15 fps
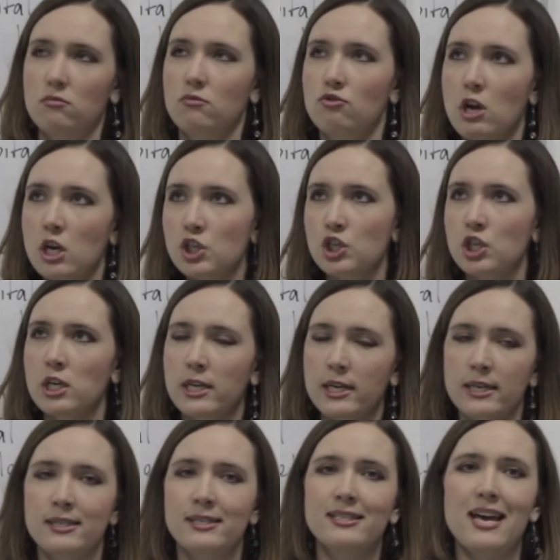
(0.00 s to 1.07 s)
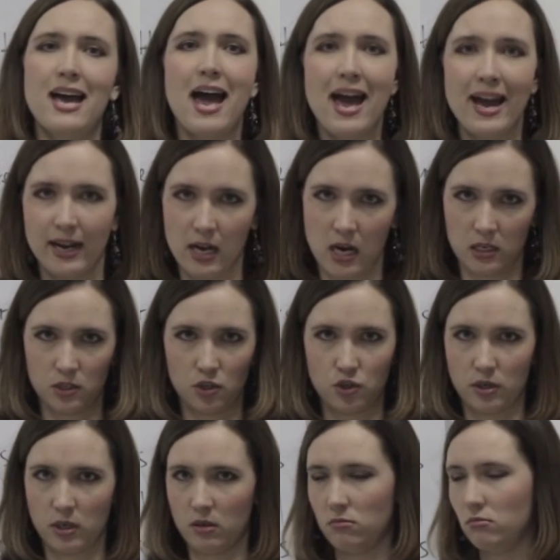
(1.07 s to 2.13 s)
Russia is a
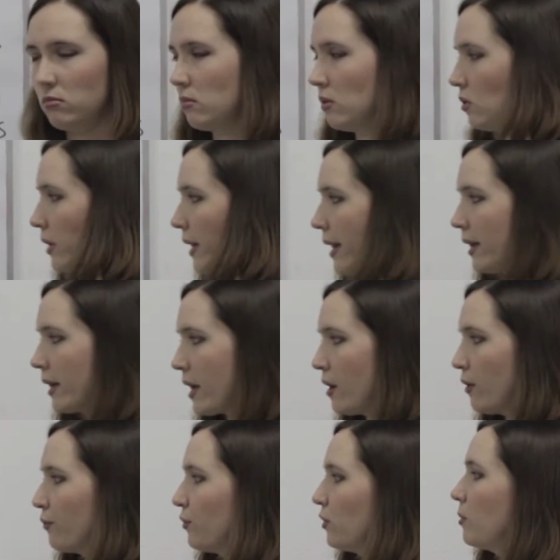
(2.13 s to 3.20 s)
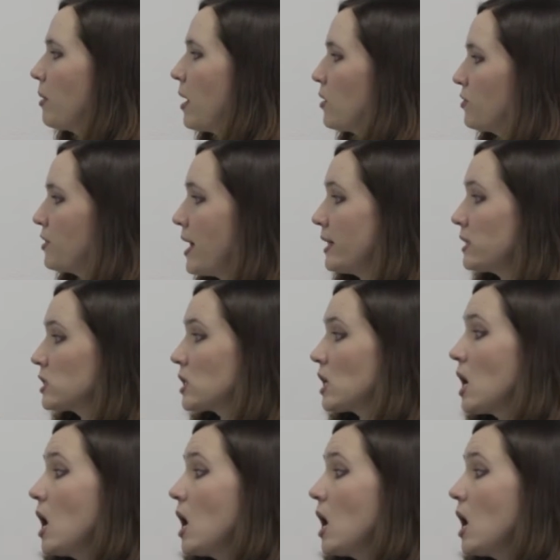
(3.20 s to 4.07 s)
country. Okay, careful about that.